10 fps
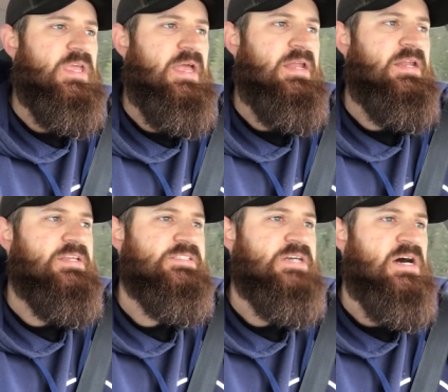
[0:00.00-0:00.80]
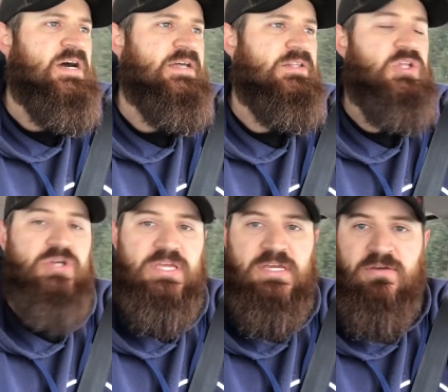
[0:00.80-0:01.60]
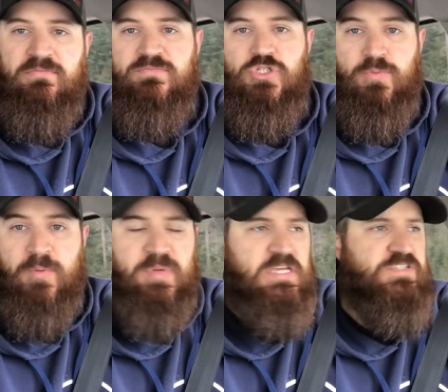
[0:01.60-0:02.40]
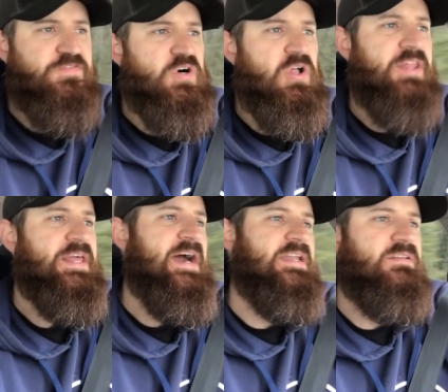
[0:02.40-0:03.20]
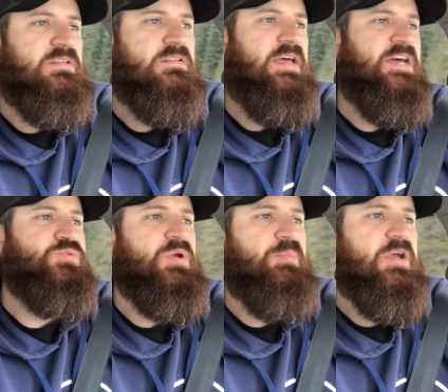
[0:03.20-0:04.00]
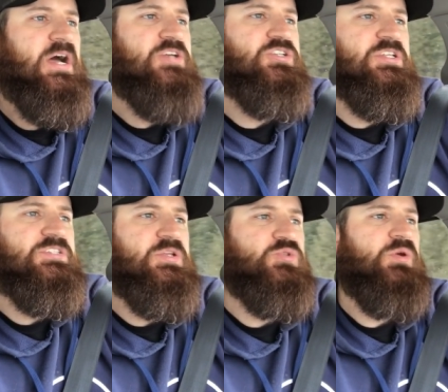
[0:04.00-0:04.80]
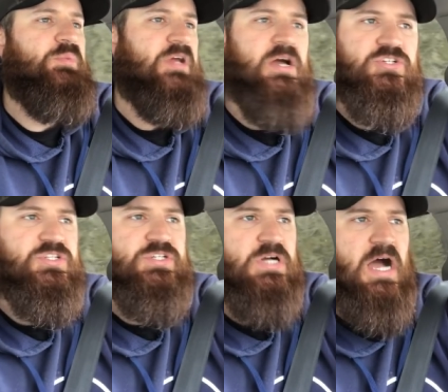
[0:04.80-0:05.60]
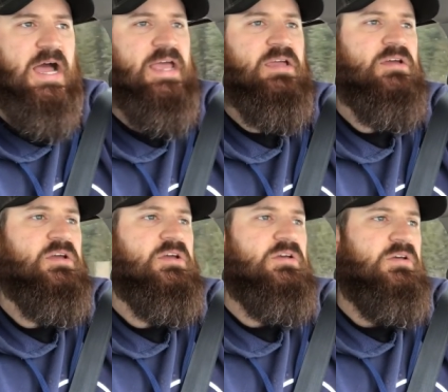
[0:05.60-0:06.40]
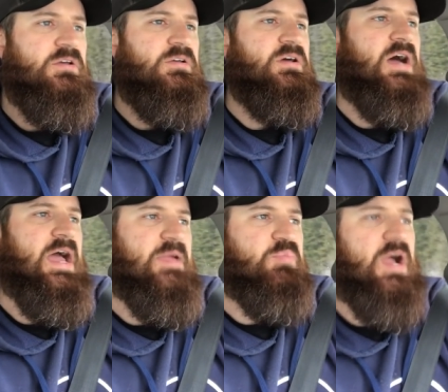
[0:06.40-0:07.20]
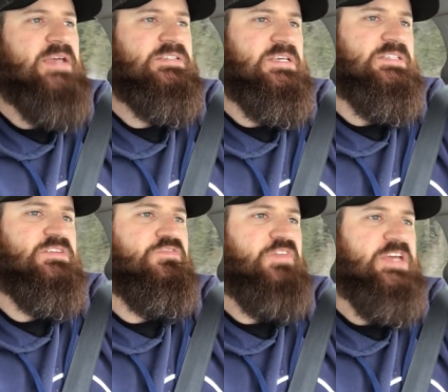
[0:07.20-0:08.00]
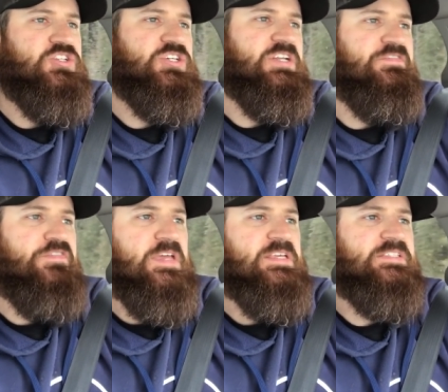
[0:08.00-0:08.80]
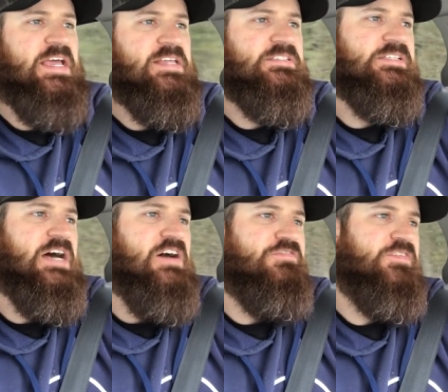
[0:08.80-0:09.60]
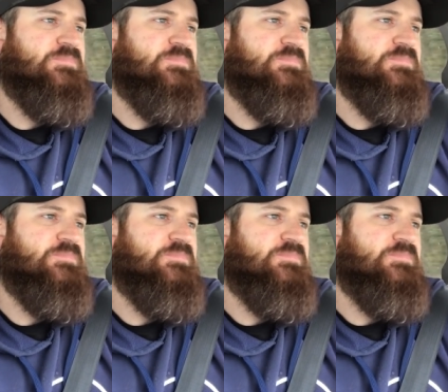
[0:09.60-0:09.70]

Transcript: and it is not looking super peaceful, and that has repercussions, and those repercussions are high prices, inflation of things and stuff.